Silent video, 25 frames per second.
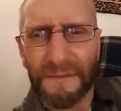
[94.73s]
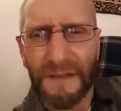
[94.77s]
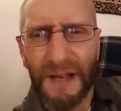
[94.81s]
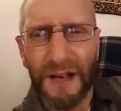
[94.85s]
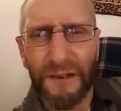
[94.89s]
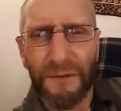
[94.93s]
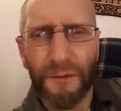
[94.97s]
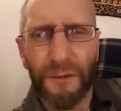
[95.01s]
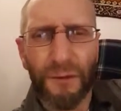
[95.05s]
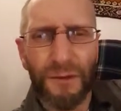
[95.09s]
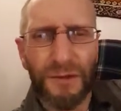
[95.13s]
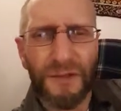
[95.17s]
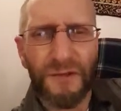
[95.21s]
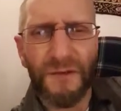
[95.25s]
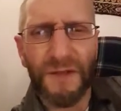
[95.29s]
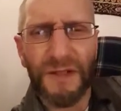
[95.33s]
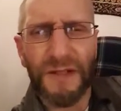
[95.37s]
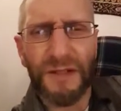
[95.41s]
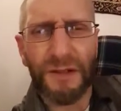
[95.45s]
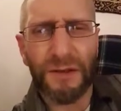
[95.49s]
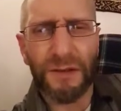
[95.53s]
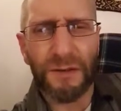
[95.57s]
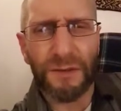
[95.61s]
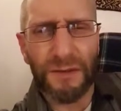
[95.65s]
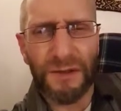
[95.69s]
I've watched
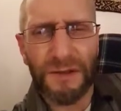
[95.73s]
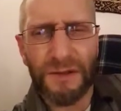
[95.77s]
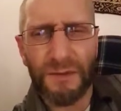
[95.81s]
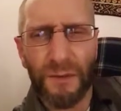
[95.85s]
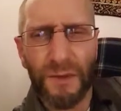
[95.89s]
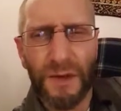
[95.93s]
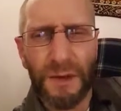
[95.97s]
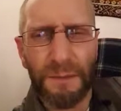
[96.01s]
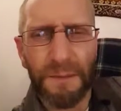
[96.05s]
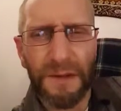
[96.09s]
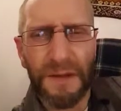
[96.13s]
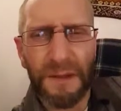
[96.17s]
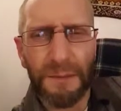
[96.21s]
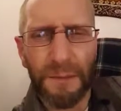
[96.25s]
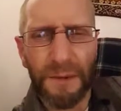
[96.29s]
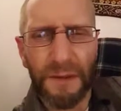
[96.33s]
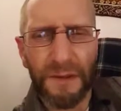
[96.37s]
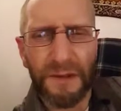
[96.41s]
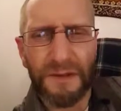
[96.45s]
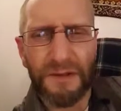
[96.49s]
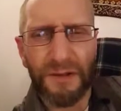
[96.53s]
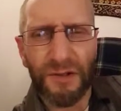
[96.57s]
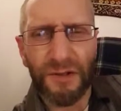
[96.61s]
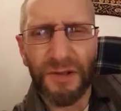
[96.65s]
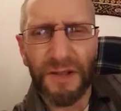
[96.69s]
videos where people
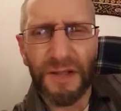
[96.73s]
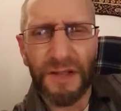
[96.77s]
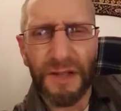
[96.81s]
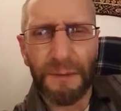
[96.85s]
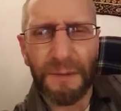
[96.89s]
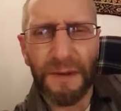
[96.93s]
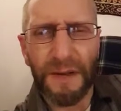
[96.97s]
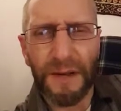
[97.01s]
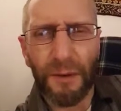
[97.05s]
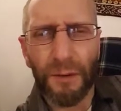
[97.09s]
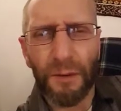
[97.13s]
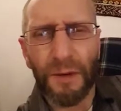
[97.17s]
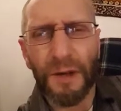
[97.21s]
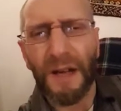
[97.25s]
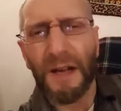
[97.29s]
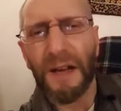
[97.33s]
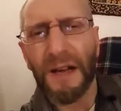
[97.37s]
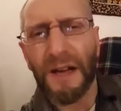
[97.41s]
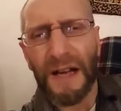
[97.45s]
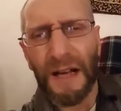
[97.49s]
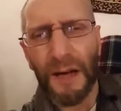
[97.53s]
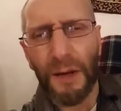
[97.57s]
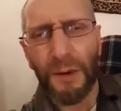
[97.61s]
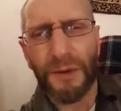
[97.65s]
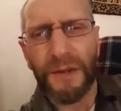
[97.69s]
are talking about
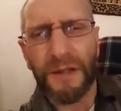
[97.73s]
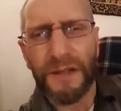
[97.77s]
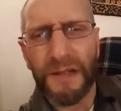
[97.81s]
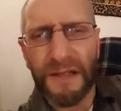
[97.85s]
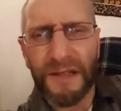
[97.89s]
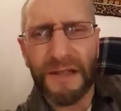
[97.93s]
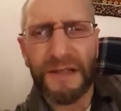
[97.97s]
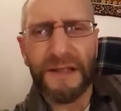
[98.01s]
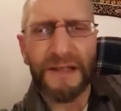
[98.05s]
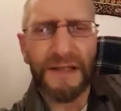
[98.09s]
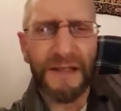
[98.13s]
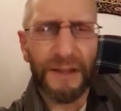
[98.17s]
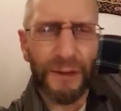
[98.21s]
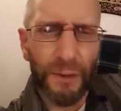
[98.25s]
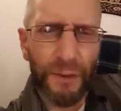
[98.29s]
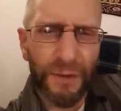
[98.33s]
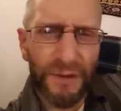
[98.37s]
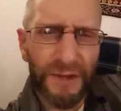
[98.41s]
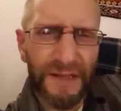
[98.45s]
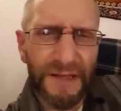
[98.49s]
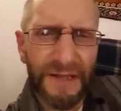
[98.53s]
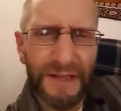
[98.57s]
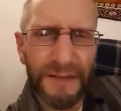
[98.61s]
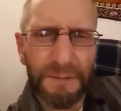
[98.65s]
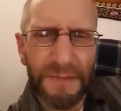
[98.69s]
how you need to deal
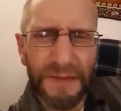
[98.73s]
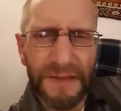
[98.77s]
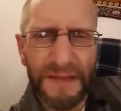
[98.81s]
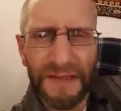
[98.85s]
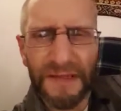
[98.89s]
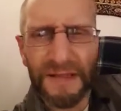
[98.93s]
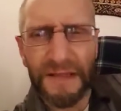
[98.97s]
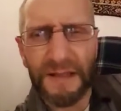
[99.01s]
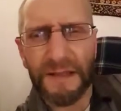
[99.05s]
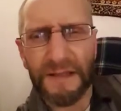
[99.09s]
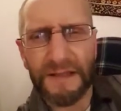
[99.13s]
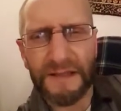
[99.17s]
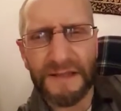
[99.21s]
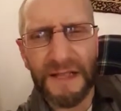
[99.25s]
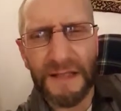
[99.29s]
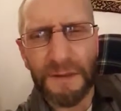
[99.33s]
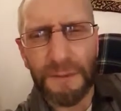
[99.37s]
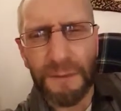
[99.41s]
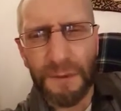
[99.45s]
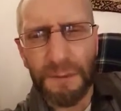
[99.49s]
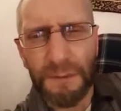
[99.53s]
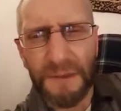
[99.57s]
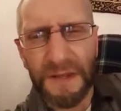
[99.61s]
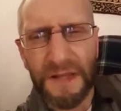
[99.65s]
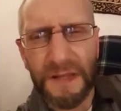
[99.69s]
with these particular
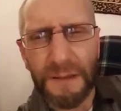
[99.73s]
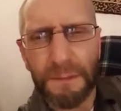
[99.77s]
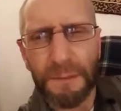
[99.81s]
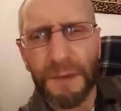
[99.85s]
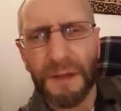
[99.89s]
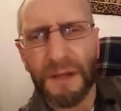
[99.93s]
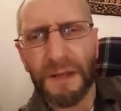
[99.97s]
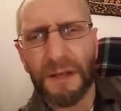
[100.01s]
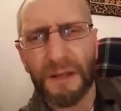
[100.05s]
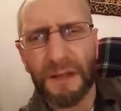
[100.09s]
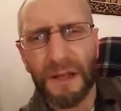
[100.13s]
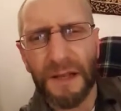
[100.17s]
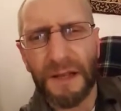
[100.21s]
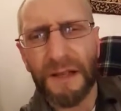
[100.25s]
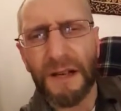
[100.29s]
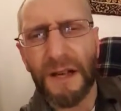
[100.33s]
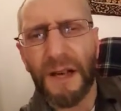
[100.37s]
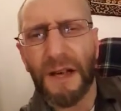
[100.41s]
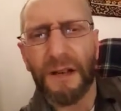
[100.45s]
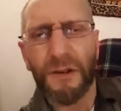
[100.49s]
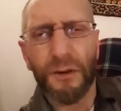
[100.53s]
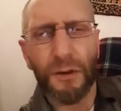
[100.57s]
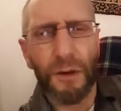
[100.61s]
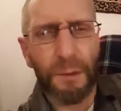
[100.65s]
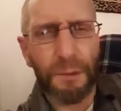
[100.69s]
type of people and
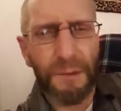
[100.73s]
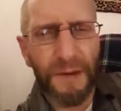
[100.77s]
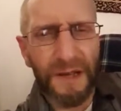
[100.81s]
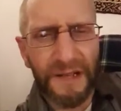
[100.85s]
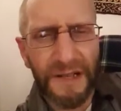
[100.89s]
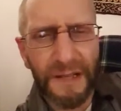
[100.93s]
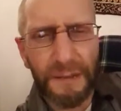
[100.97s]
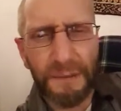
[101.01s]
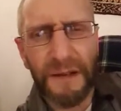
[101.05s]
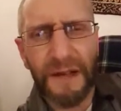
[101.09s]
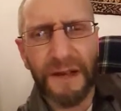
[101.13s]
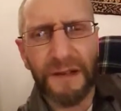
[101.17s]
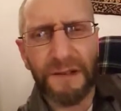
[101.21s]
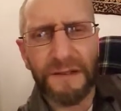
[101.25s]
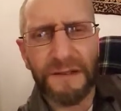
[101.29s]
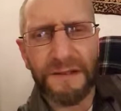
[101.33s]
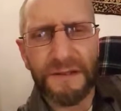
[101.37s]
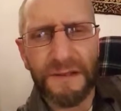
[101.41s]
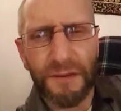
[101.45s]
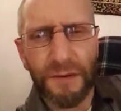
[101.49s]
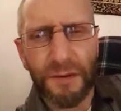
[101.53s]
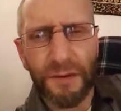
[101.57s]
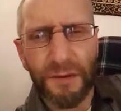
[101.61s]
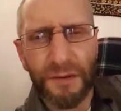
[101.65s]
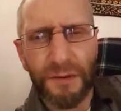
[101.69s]
don't make demands
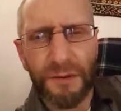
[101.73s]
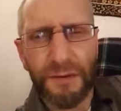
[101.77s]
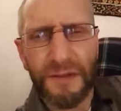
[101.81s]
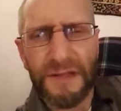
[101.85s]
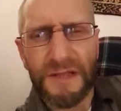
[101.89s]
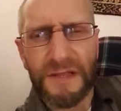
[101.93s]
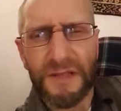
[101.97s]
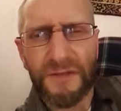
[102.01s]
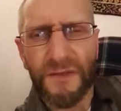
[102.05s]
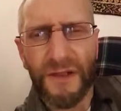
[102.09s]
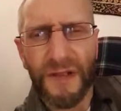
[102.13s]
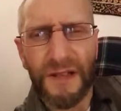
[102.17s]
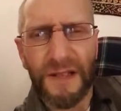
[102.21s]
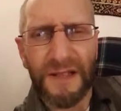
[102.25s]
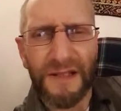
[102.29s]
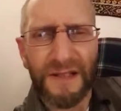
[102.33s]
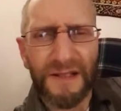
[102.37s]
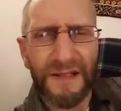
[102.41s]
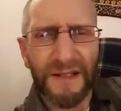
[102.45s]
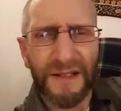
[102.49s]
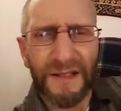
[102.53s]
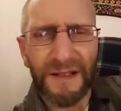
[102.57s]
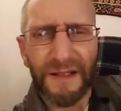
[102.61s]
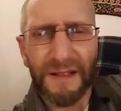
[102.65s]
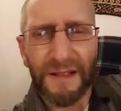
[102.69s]
and all the rest of it. And it's
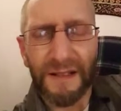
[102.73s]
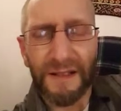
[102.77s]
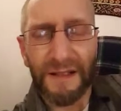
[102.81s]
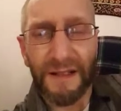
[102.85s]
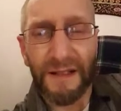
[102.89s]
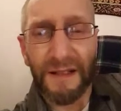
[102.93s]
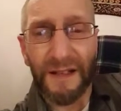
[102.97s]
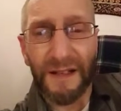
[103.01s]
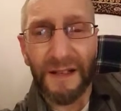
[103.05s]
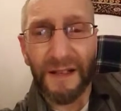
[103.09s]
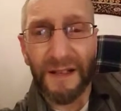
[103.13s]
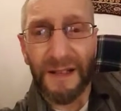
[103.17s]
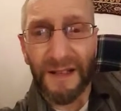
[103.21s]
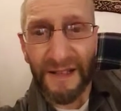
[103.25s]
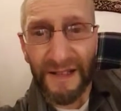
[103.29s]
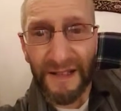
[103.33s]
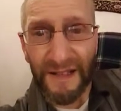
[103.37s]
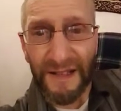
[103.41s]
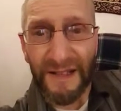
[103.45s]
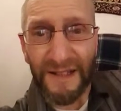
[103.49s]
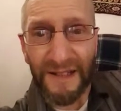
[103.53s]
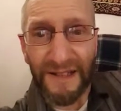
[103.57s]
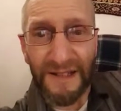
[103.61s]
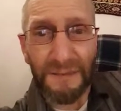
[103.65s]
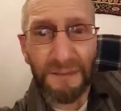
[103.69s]
like,
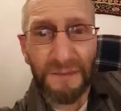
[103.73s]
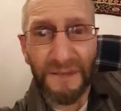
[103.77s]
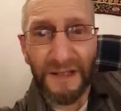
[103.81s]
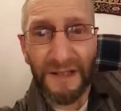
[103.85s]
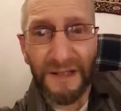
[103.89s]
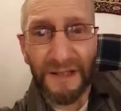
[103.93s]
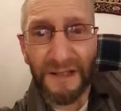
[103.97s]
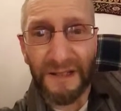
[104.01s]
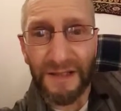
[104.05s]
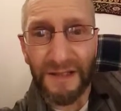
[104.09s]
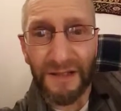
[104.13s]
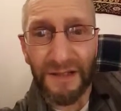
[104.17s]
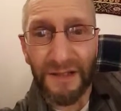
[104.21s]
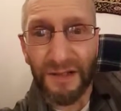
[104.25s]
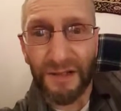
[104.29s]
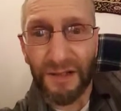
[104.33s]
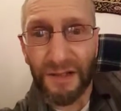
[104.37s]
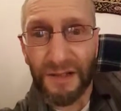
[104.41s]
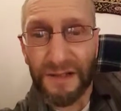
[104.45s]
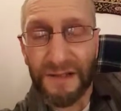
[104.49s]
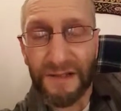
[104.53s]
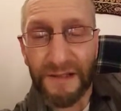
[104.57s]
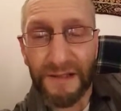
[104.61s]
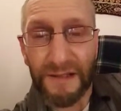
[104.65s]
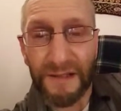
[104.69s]
laters, mate.
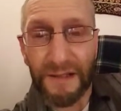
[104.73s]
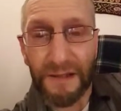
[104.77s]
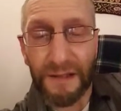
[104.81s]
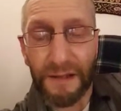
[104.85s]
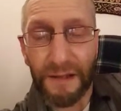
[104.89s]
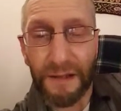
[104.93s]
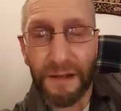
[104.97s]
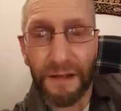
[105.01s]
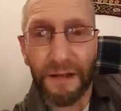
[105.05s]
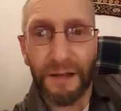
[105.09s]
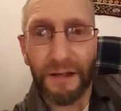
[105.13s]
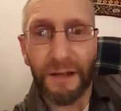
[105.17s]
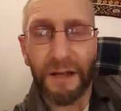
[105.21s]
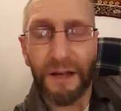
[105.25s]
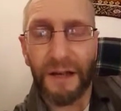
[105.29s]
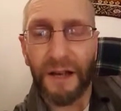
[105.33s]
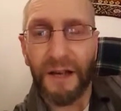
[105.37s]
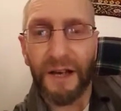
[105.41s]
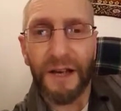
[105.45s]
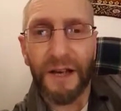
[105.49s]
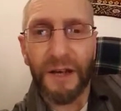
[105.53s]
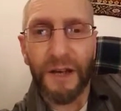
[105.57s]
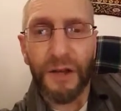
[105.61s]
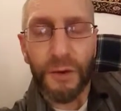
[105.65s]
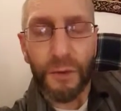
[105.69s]
It's like,
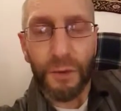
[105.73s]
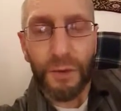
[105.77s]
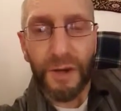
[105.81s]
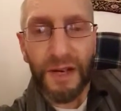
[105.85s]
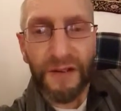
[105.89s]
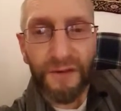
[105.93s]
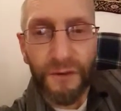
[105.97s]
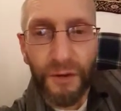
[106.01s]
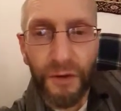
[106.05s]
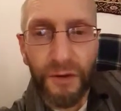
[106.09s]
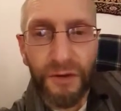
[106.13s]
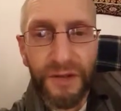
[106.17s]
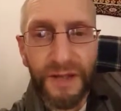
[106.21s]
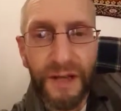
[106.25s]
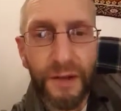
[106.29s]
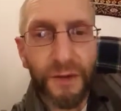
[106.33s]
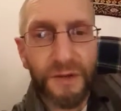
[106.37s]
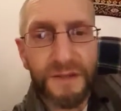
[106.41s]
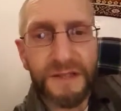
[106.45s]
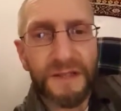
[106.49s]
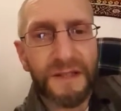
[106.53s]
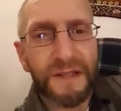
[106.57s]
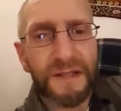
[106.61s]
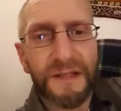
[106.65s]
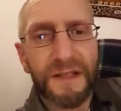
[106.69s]
do I have all the
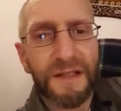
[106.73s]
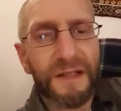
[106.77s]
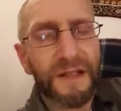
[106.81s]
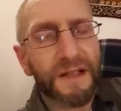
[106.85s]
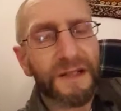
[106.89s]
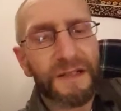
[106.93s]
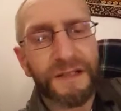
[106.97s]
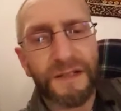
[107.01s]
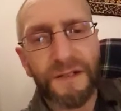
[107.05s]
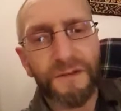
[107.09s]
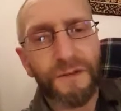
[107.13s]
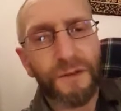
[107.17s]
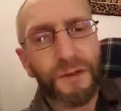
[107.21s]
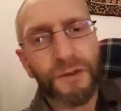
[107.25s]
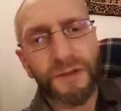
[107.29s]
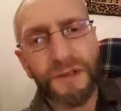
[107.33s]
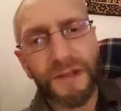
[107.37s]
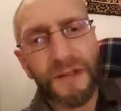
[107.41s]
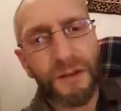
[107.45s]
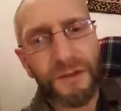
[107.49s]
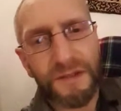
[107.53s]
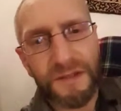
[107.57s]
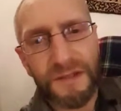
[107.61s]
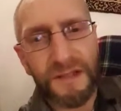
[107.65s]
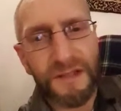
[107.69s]
hours in the day? I'd have all the
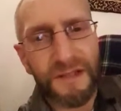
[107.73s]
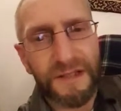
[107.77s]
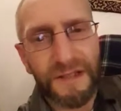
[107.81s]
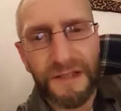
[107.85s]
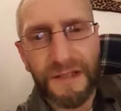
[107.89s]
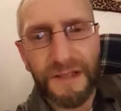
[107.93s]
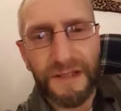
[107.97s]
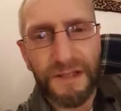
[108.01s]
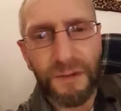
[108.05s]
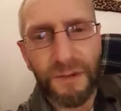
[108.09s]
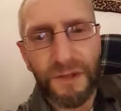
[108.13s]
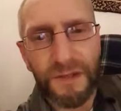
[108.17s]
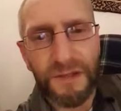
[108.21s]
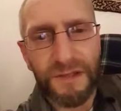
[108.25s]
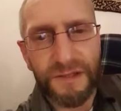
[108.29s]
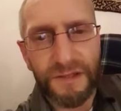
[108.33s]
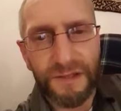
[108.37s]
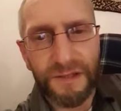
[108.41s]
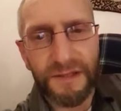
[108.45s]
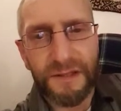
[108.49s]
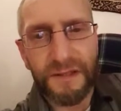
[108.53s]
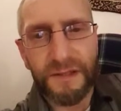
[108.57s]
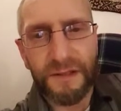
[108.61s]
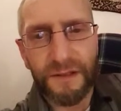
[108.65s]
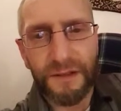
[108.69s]
hours in the day to
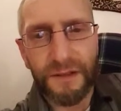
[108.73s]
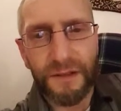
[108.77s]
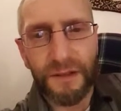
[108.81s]
actually,